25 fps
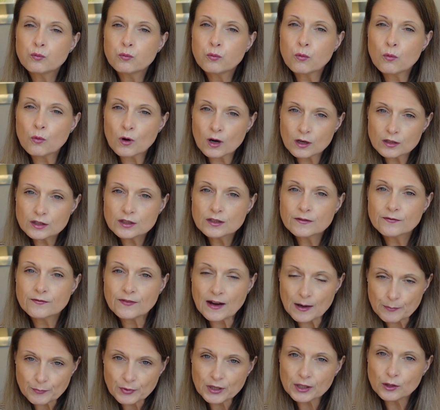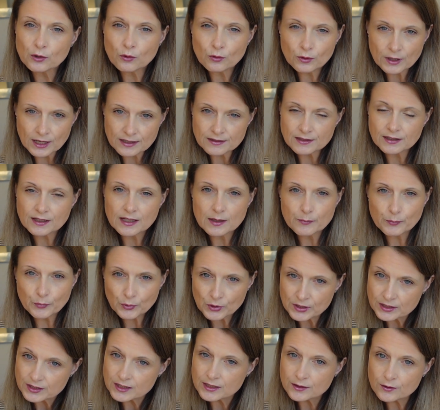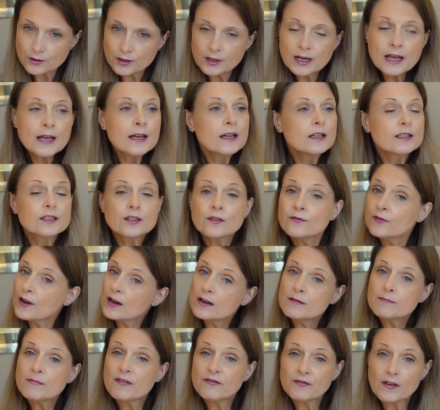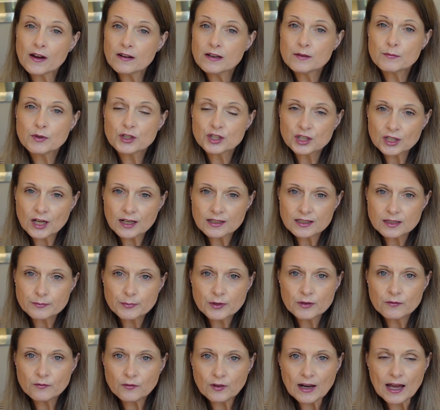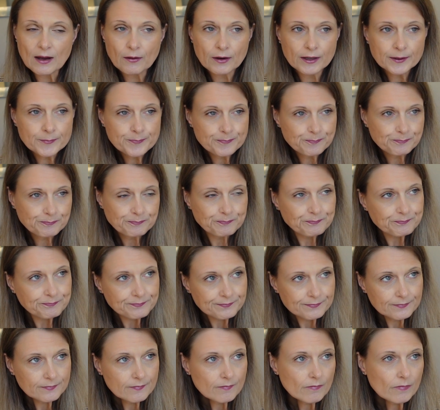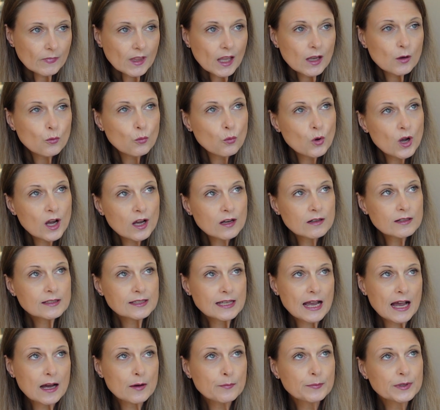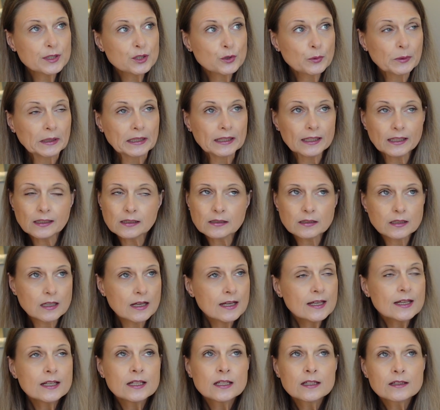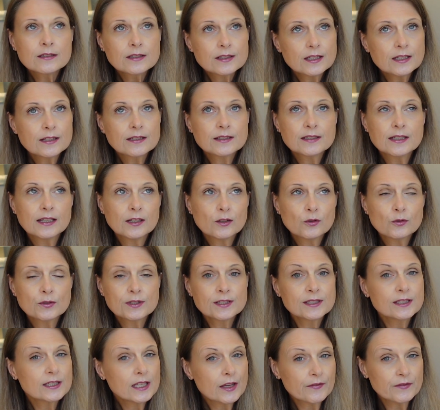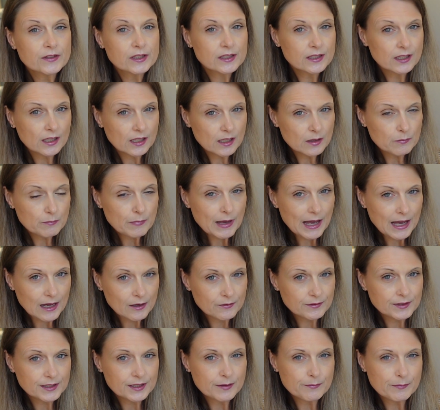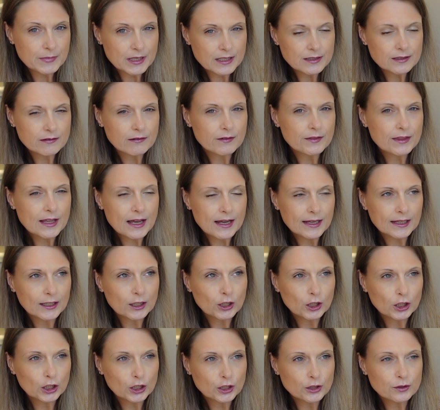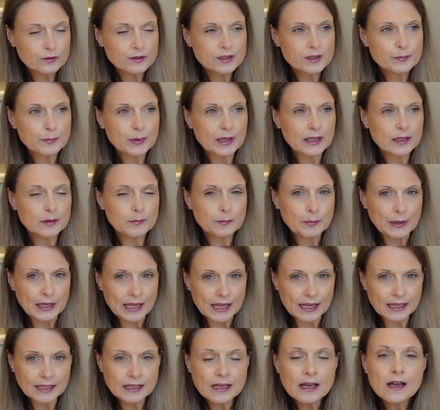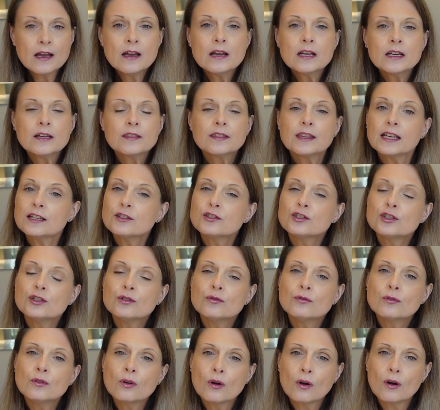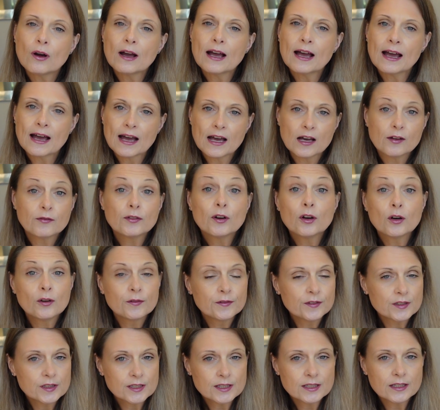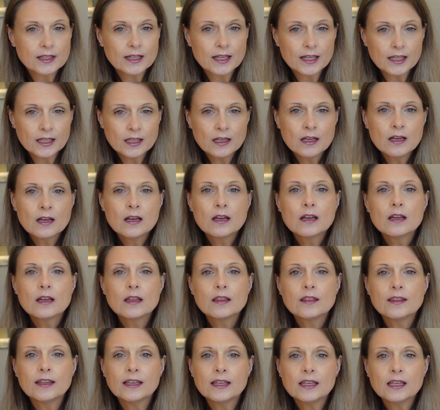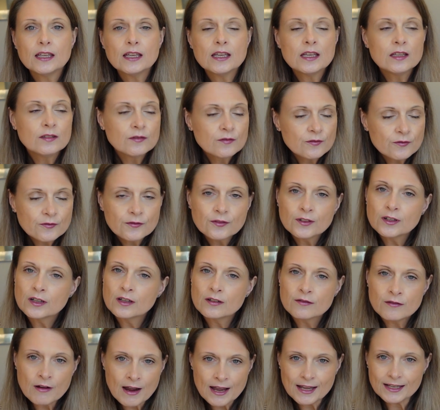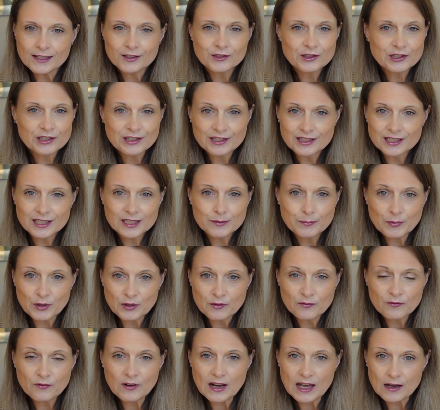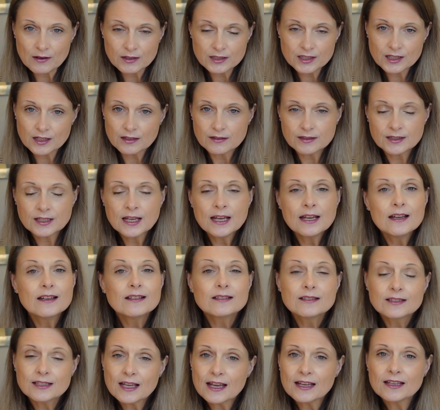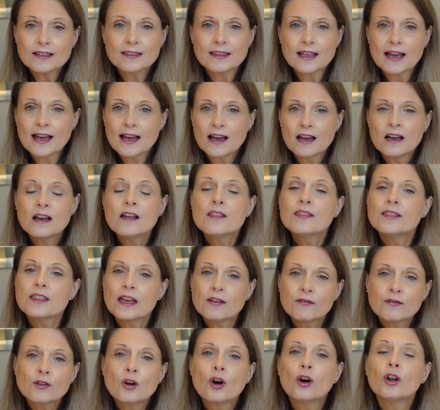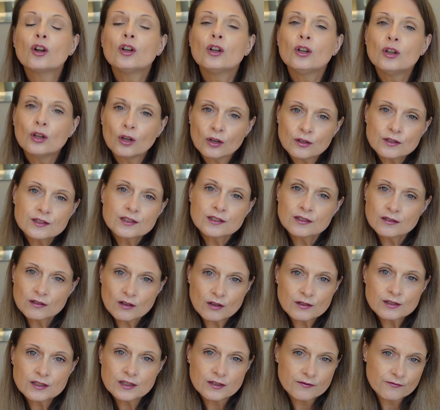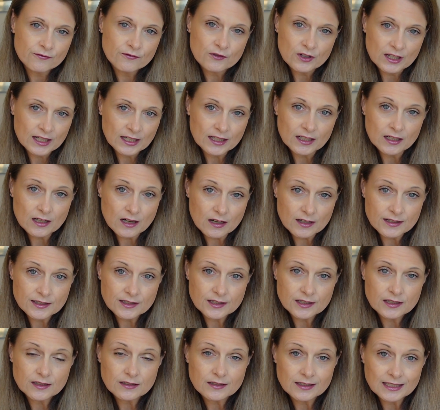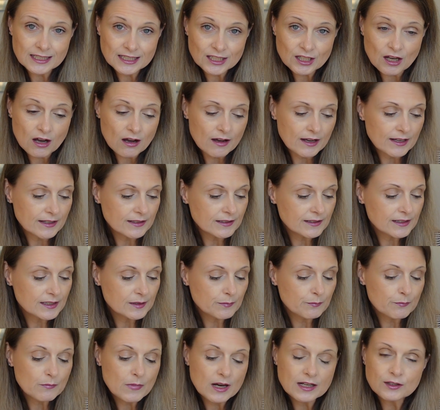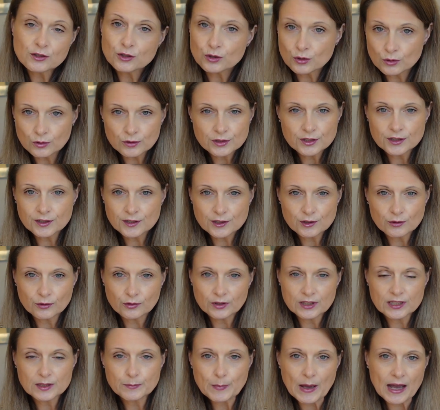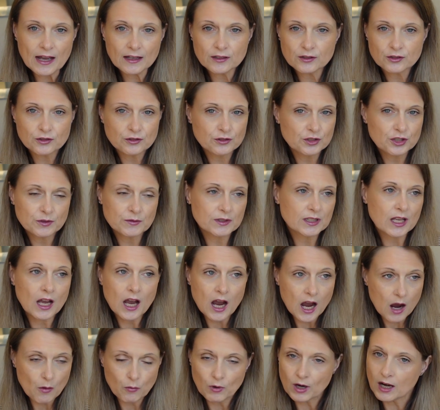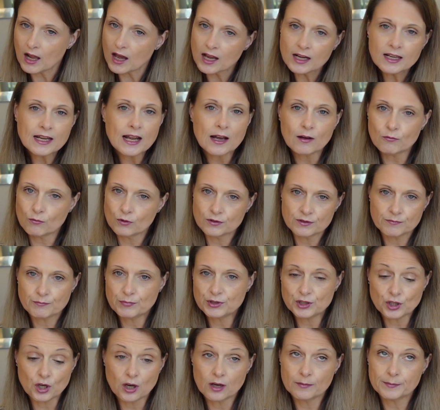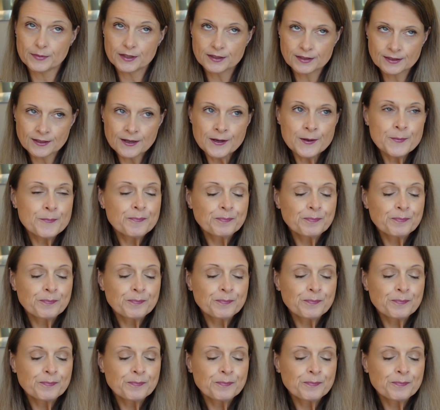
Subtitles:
what fabric you're getting it printed on. So very, very much like Spoonflower, it works out between 16 or 17 pounds a metre, and that includes P&P. They do not have, obviously, the infinite range that Spoonflower does. Saying that, they've got lots and lots of really nice designs. My daughter saw this pattern and she was like, oh, well, I now want pyjamas.